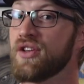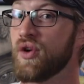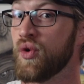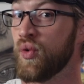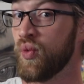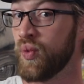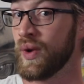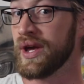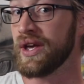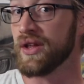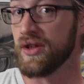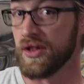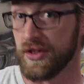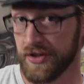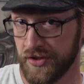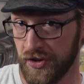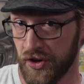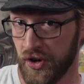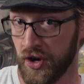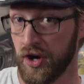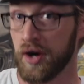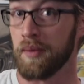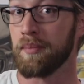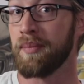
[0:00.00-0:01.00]

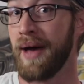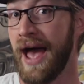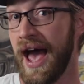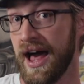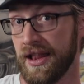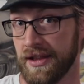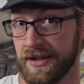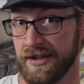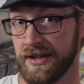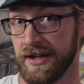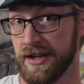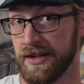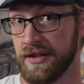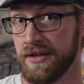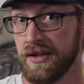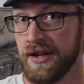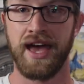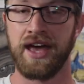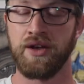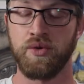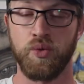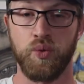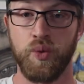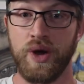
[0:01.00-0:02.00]
Wielder Paladin,
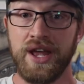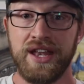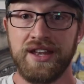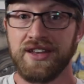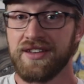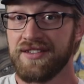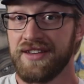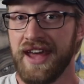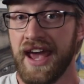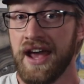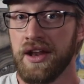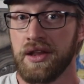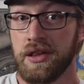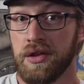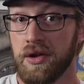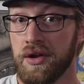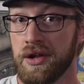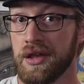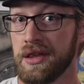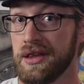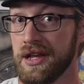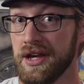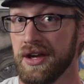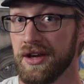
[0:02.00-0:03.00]
and Wind Dancer
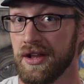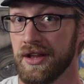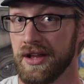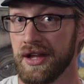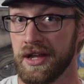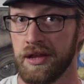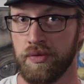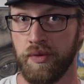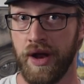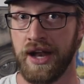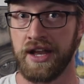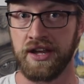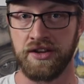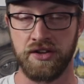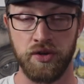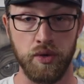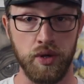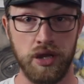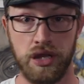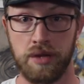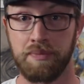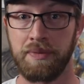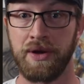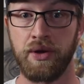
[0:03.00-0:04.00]
Syl is ready to
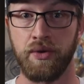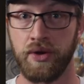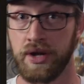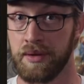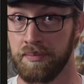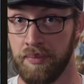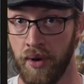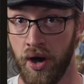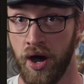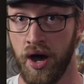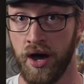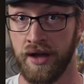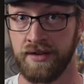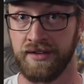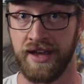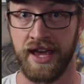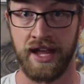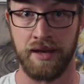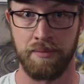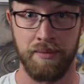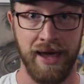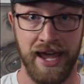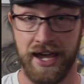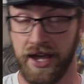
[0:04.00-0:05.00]
spirit bond
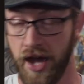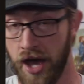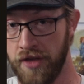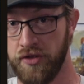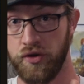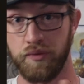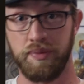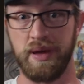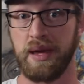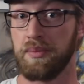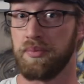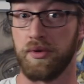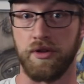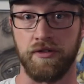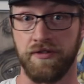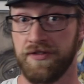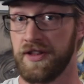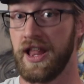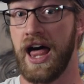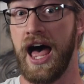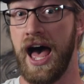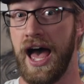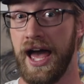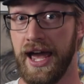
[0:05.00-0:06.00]
and make other people
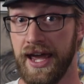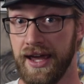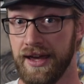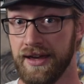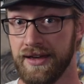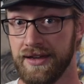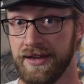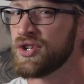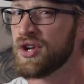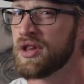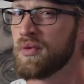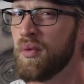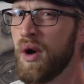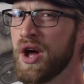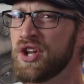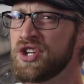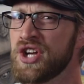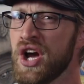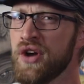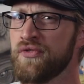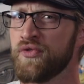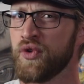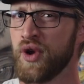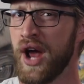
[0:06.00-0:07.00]
fly. Just watch
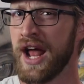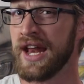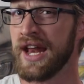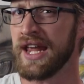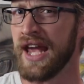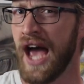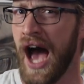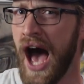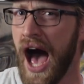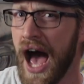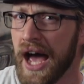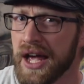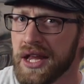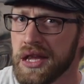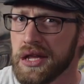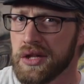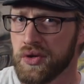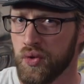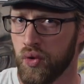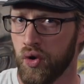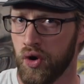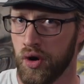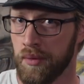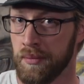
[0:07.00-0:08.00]
out for any high
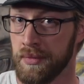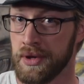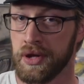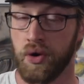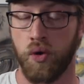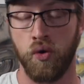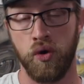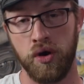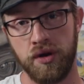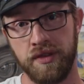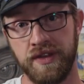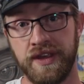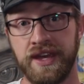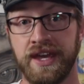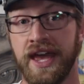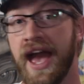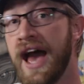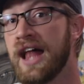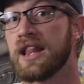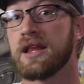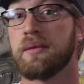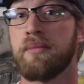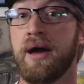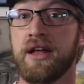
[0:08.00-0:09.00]
storms or the
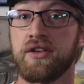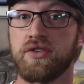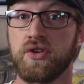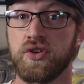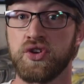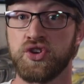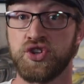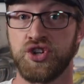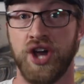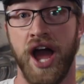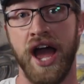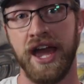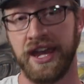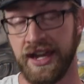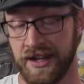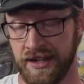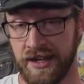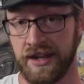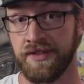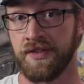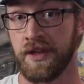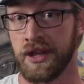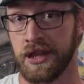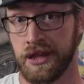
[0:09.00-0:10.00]
elemental giant
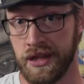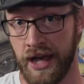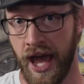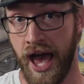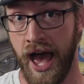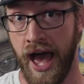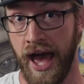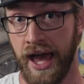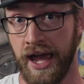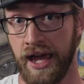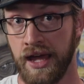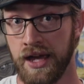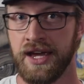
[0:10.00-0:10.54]
in the sky.